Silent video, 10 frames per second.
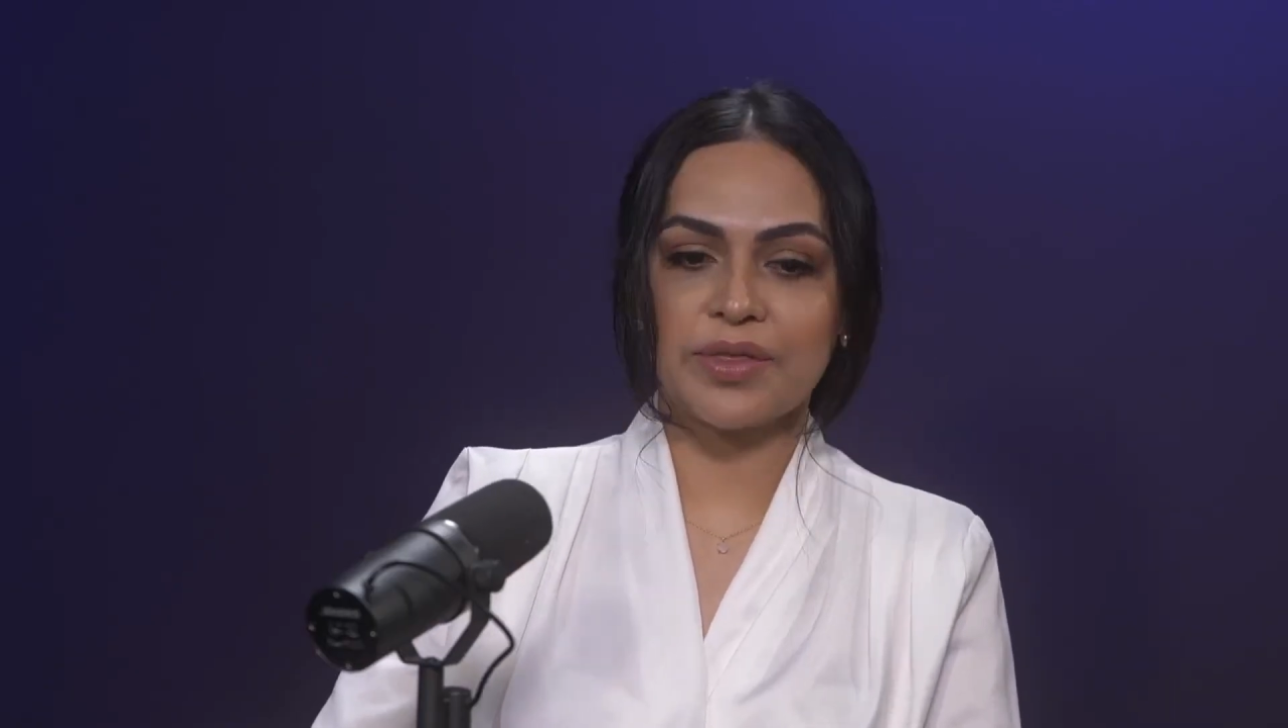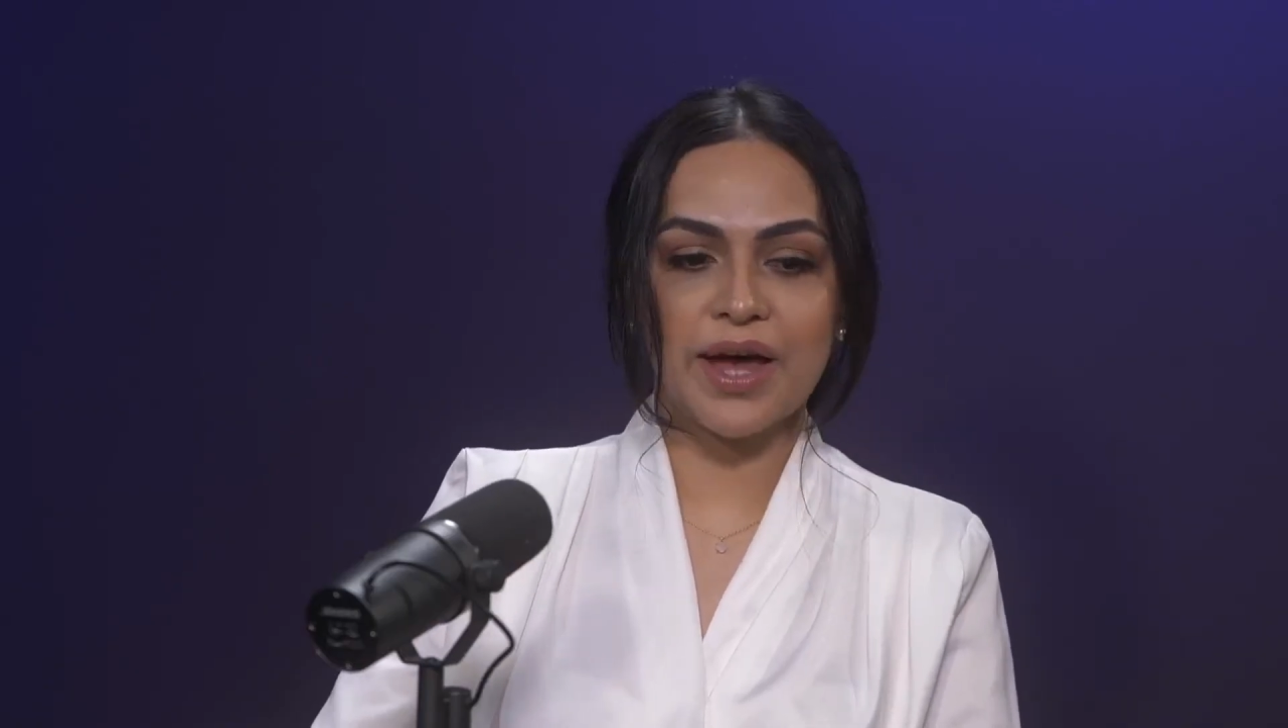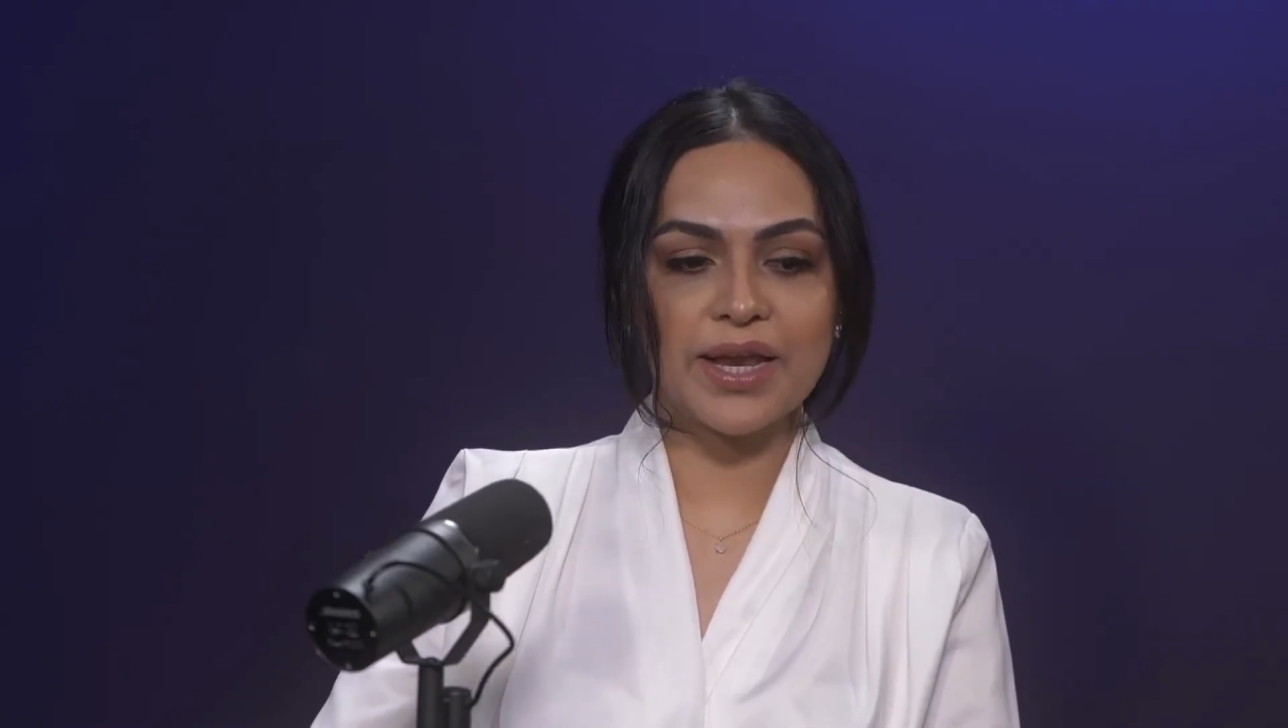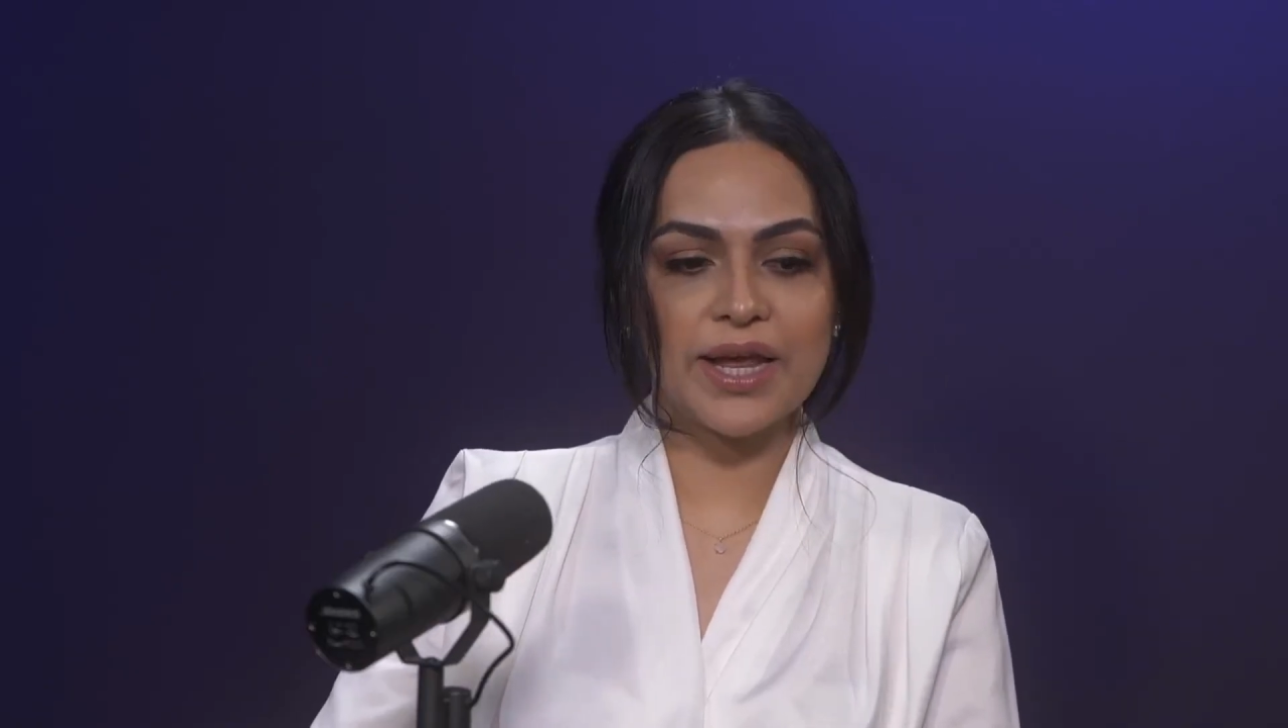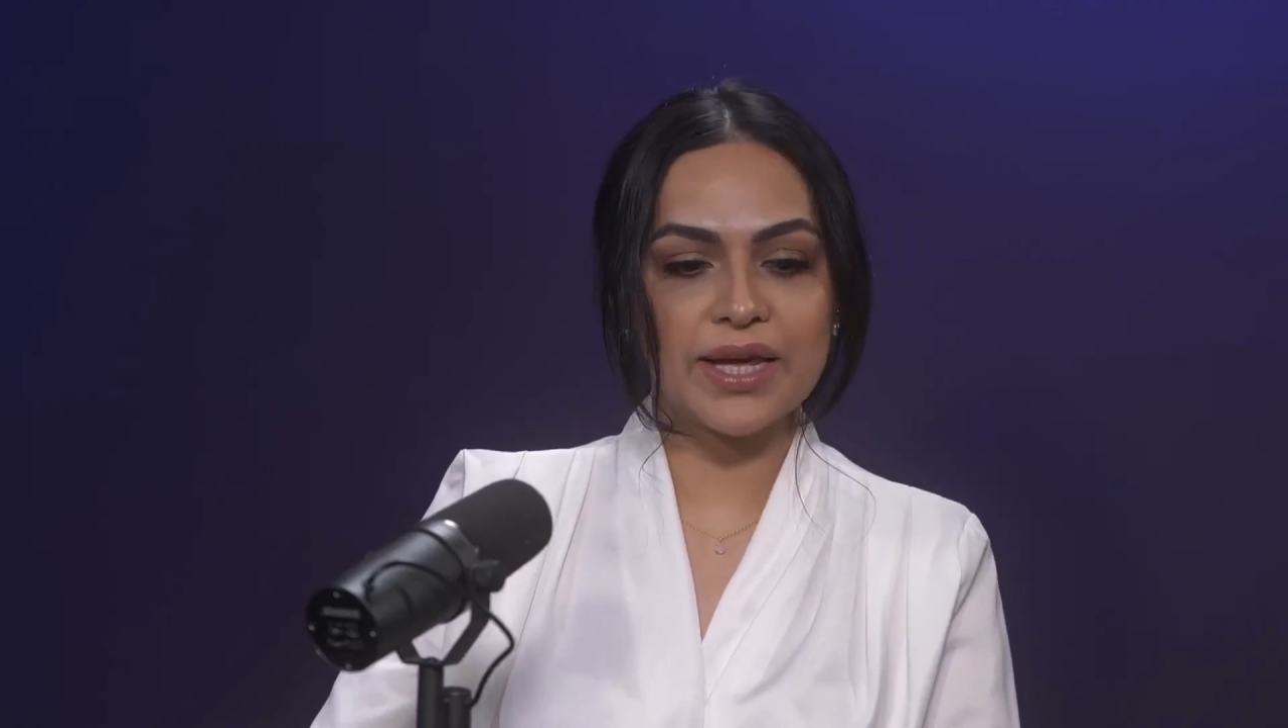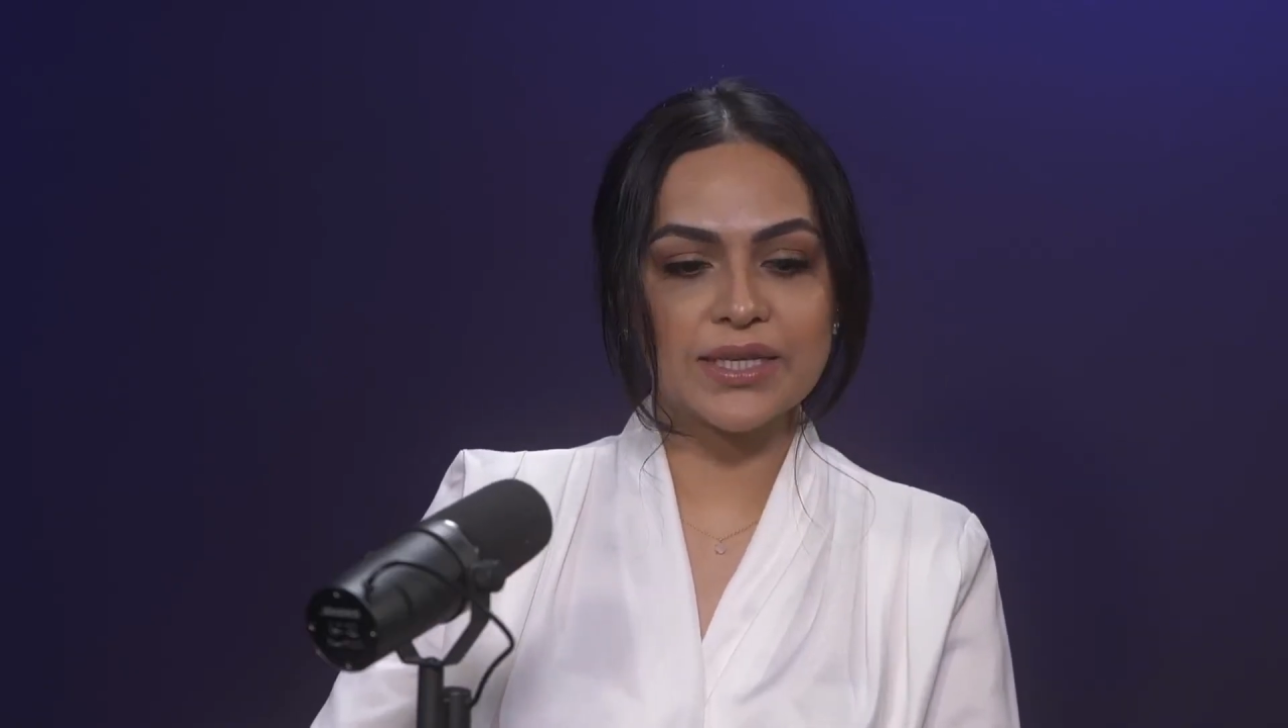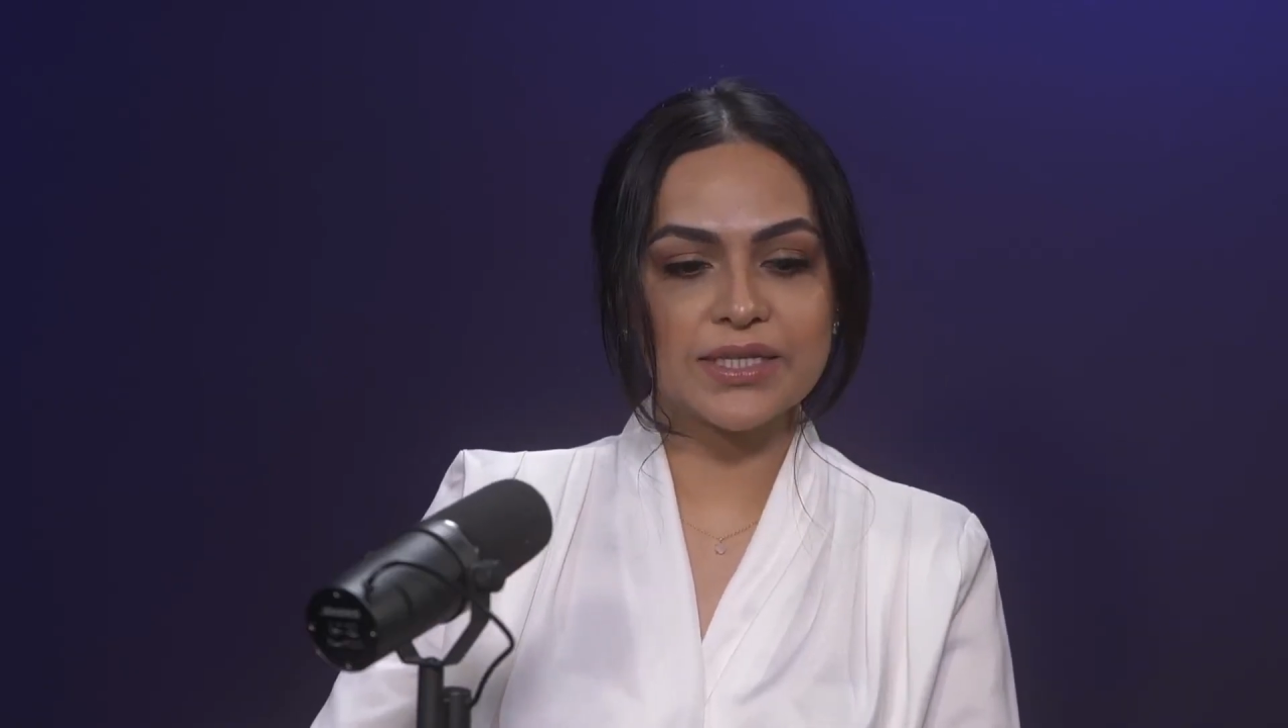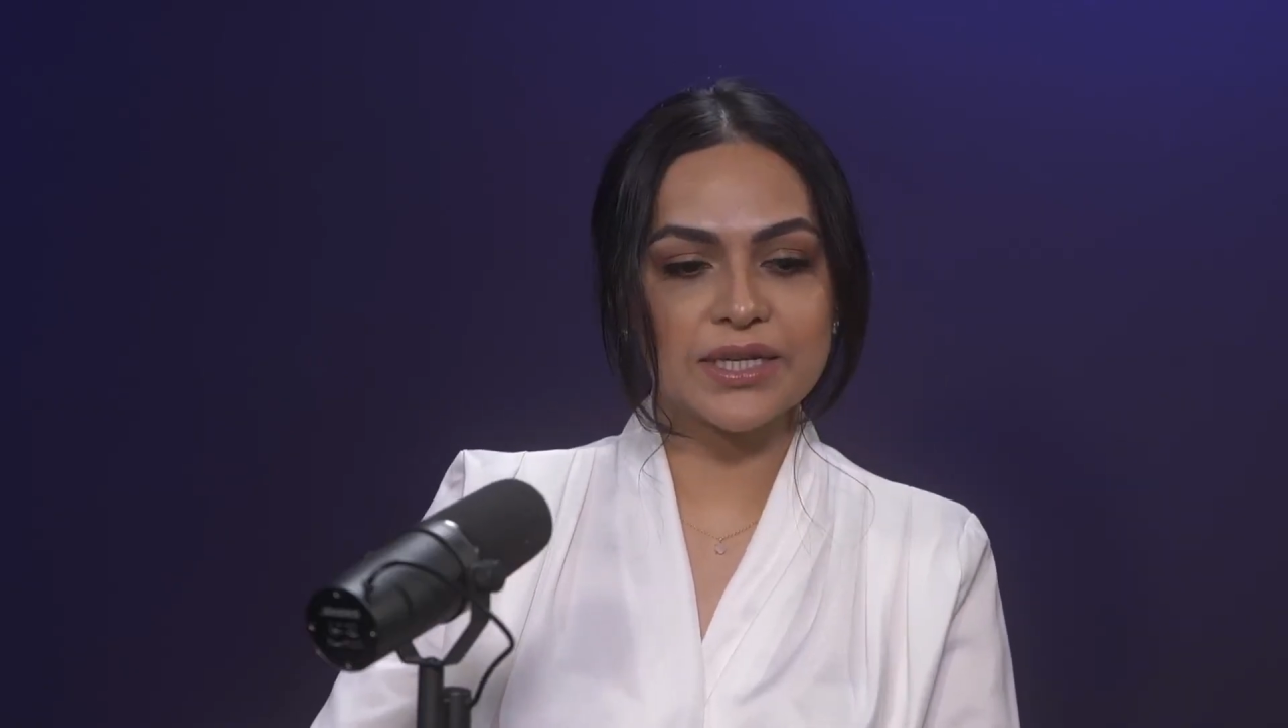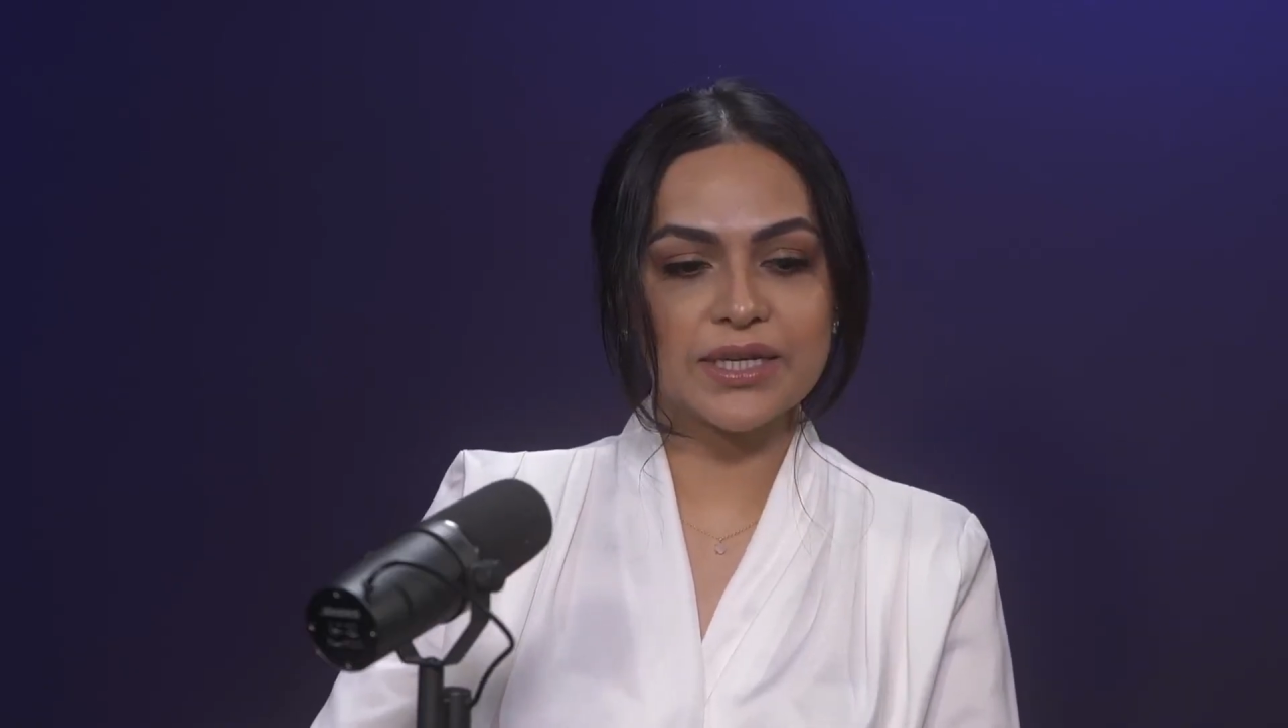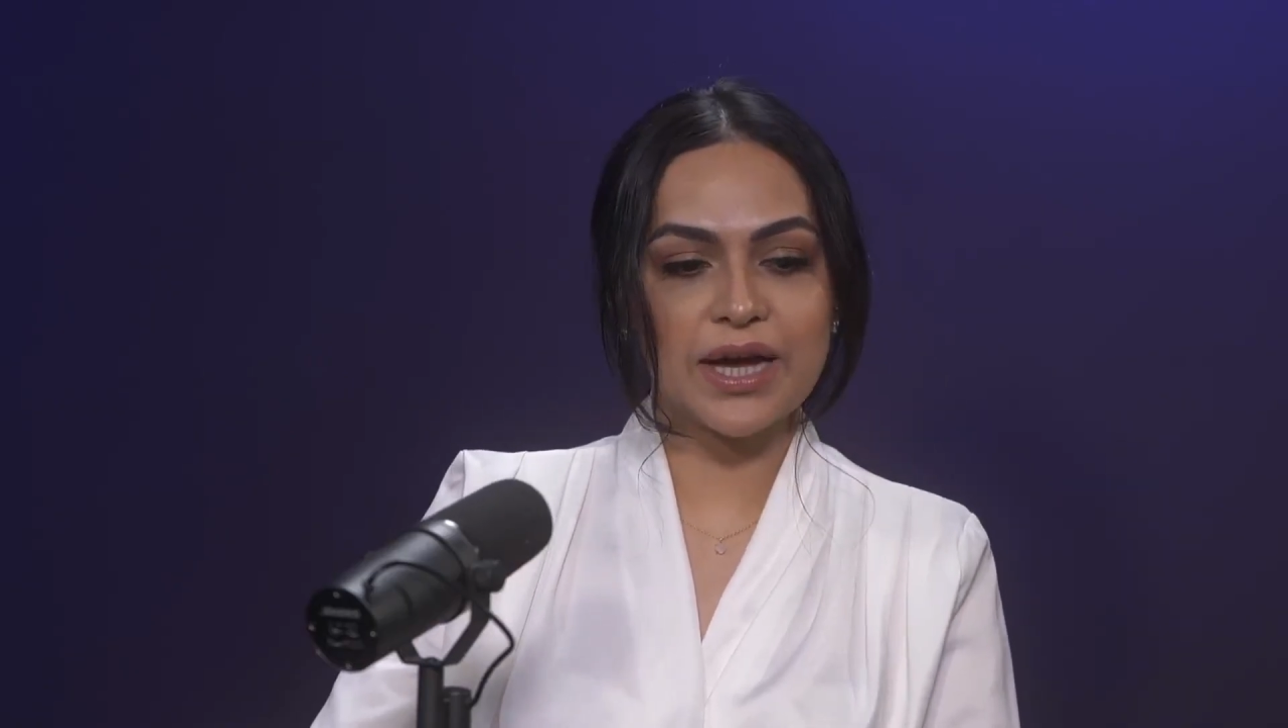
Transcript: that it